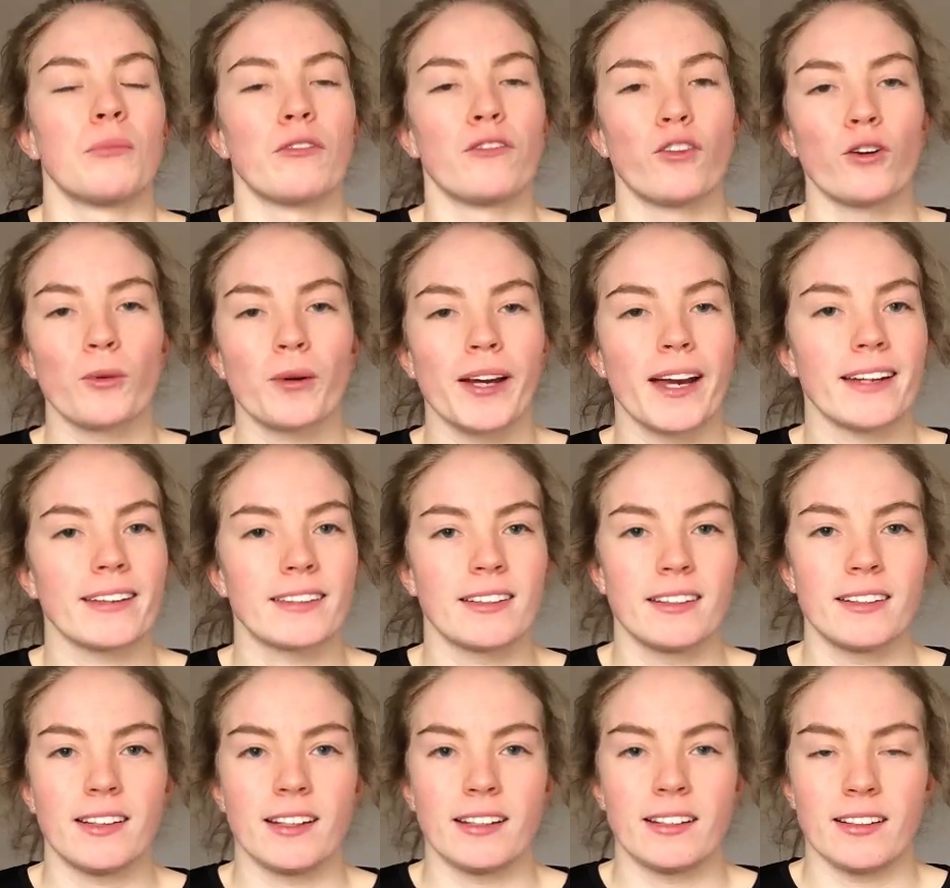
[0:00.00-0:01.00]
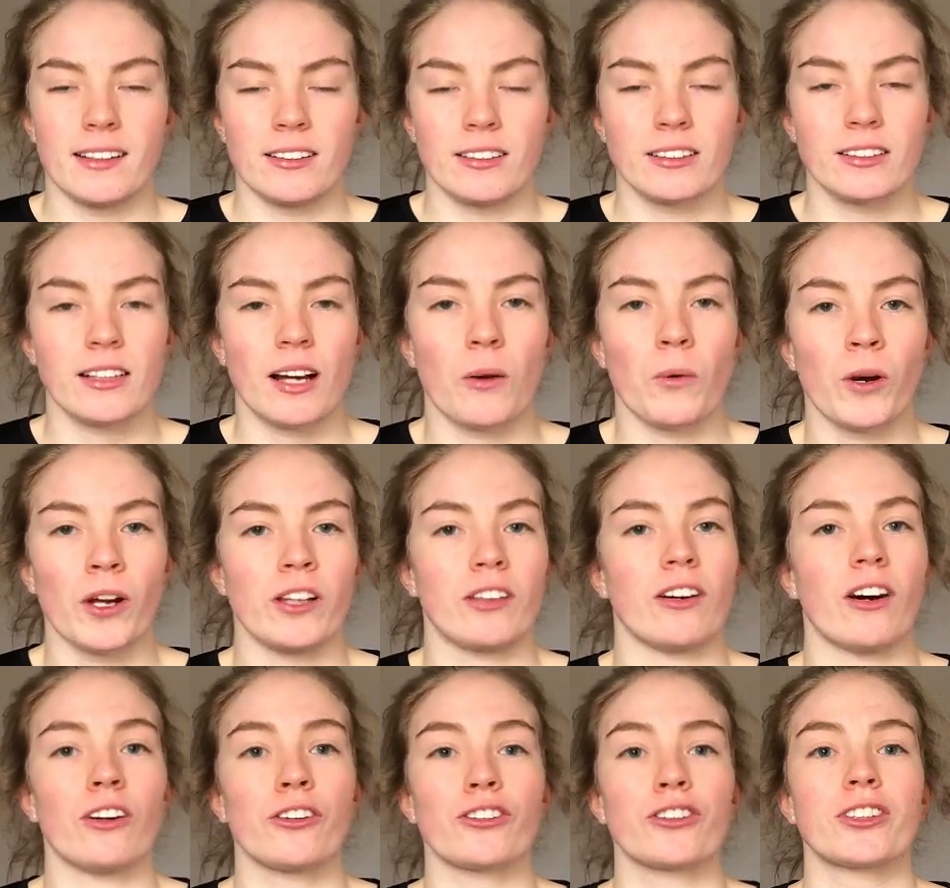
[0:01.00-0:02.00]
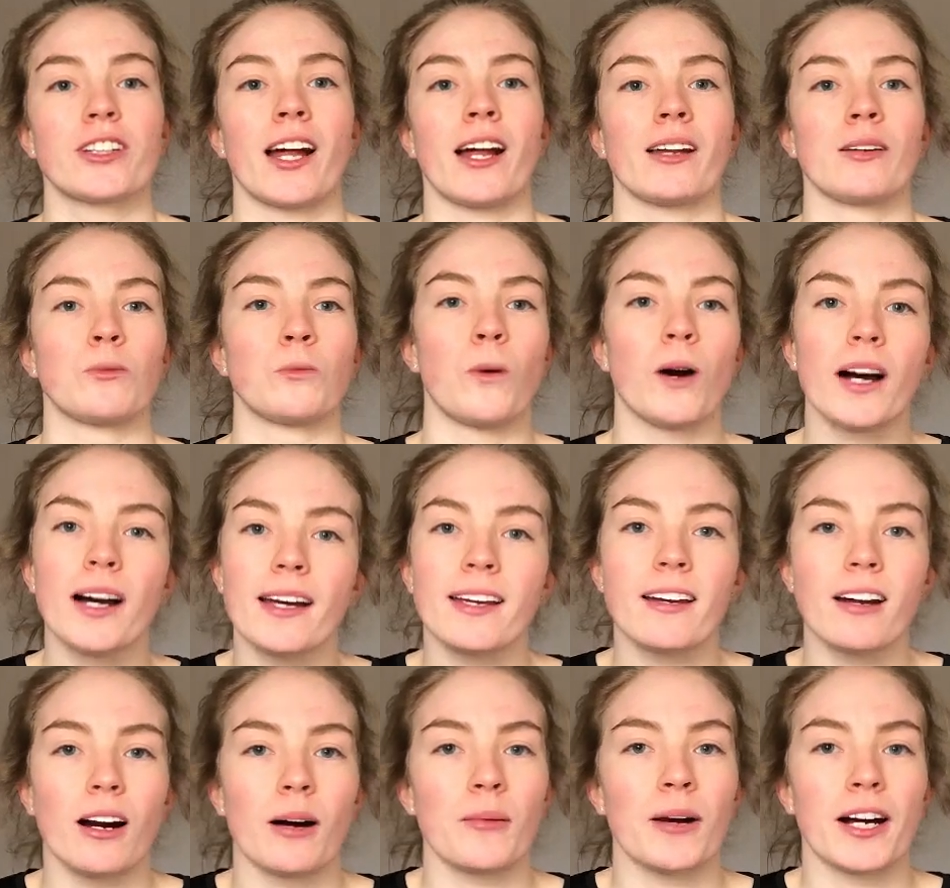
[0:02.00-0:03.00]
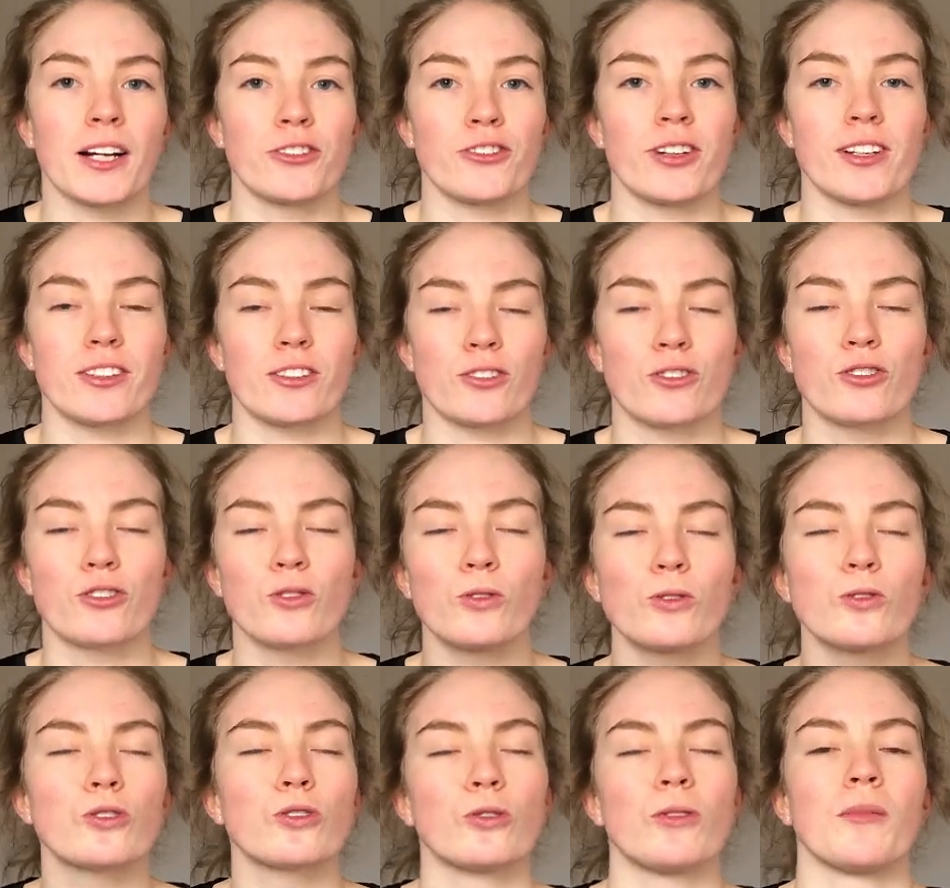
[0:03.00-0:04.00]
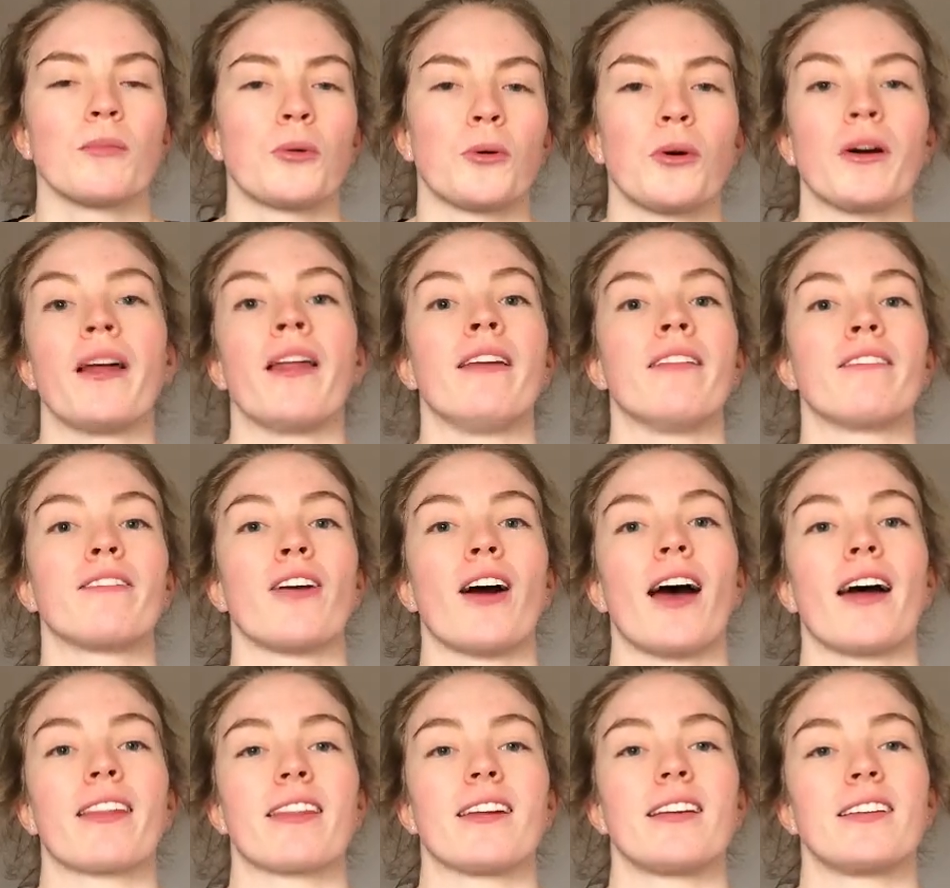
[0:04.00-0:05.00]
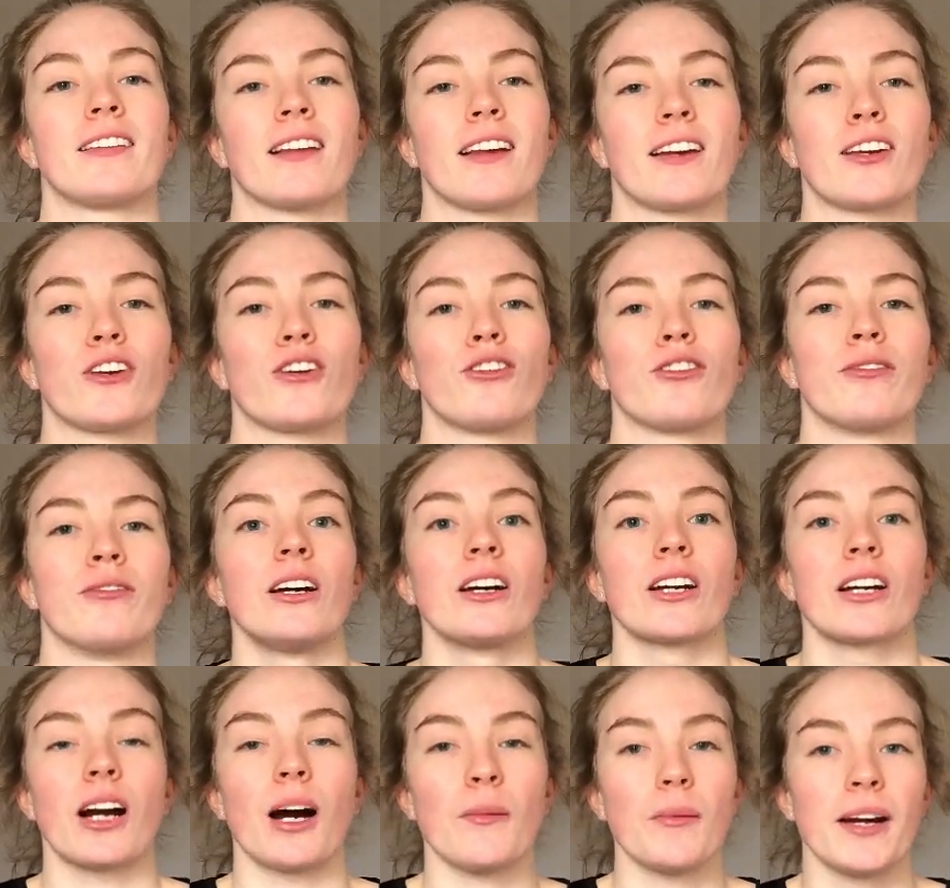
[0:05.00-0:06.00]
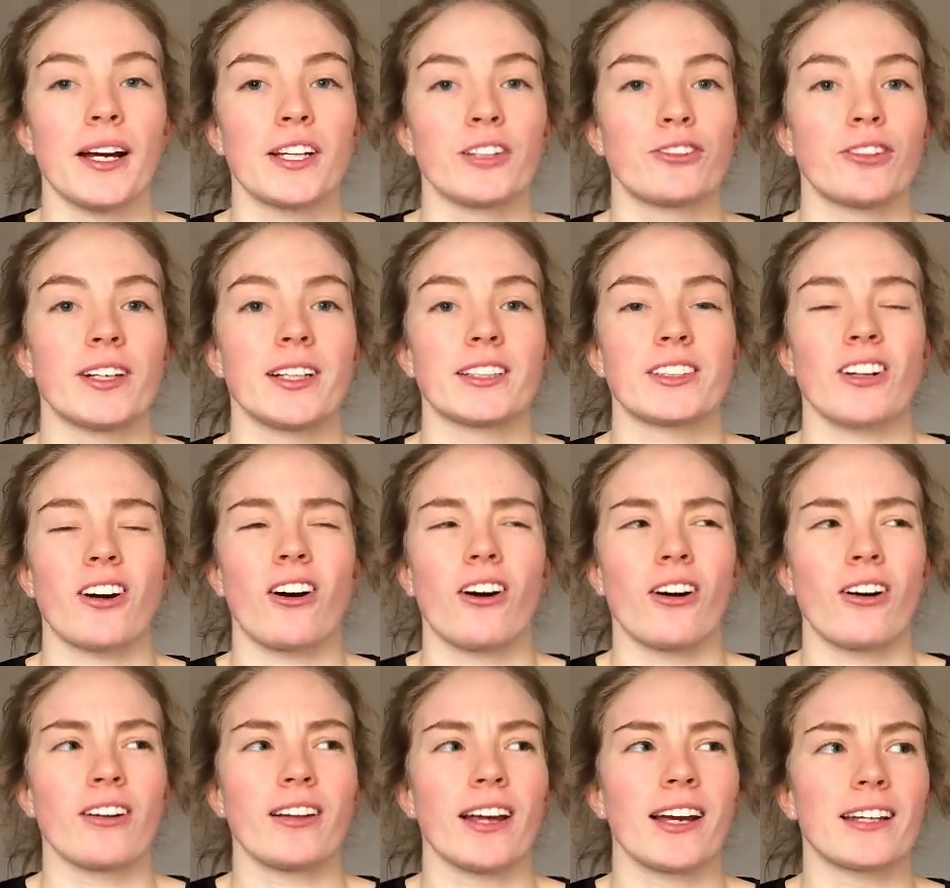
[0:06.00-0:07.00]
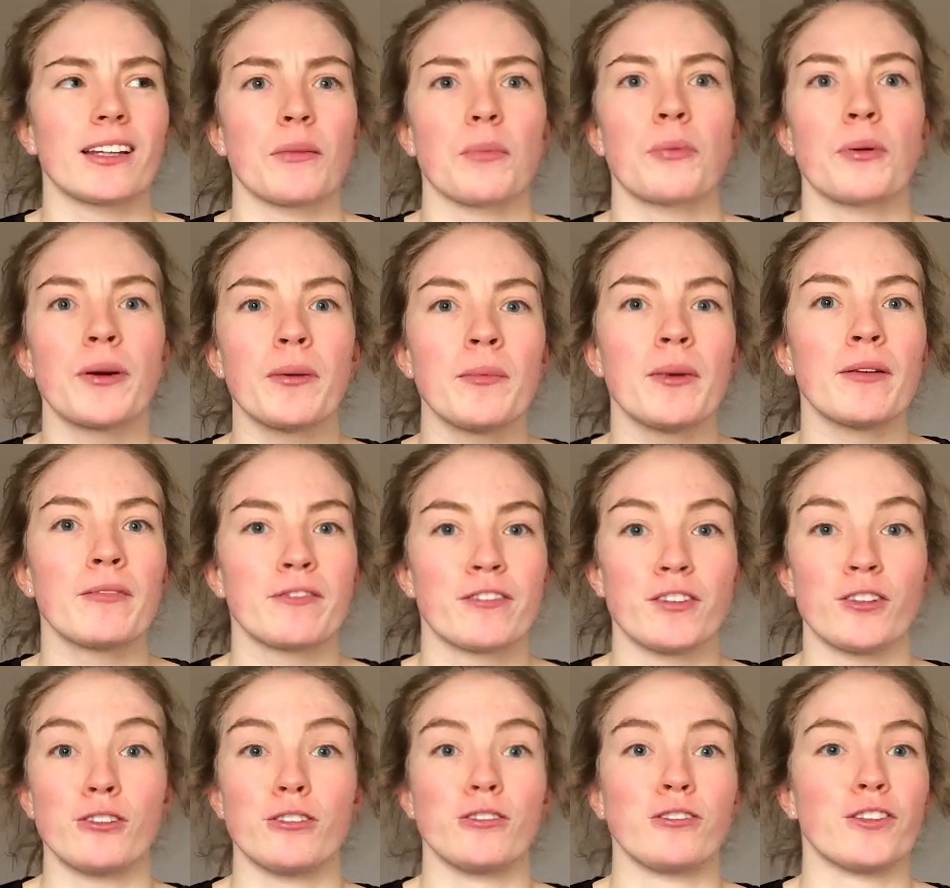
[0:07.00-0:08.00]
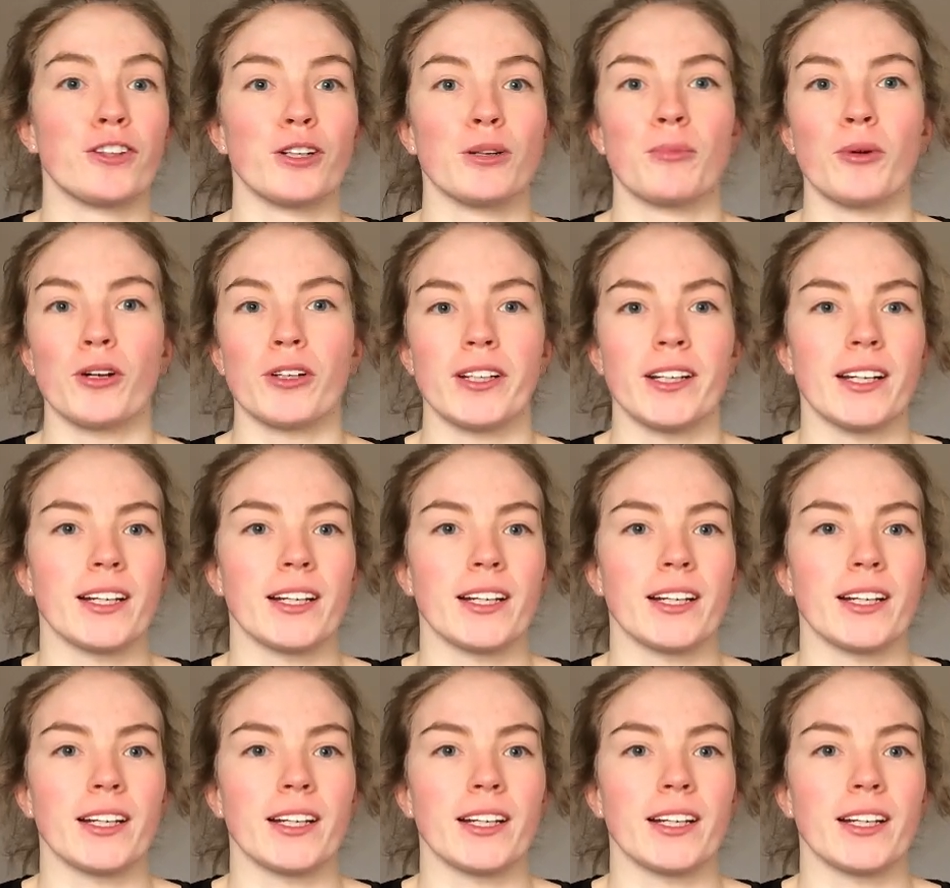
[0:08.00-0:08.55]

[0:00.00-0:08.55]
Before we get into the details, I want you to understand why carbohydrates are so, so important for athletes like you. Carbohydrates are like the premium fuel for your body,